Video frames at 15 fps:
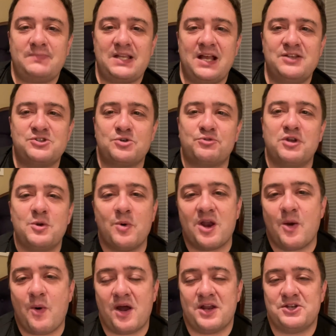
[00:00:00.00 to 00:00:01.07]
And so, really, what I
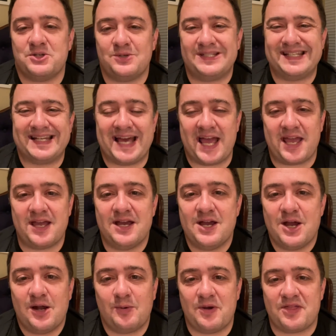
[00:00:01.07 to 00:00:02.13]
want to do today
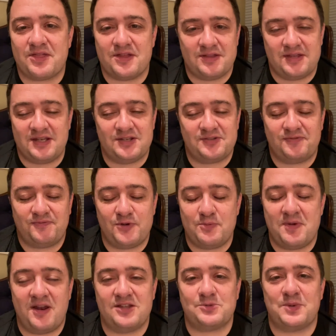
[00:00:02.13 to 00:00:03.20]
with these few
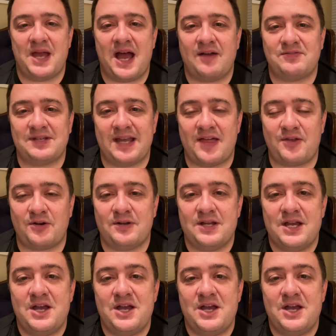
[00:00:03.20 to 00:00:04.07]
minutes we have together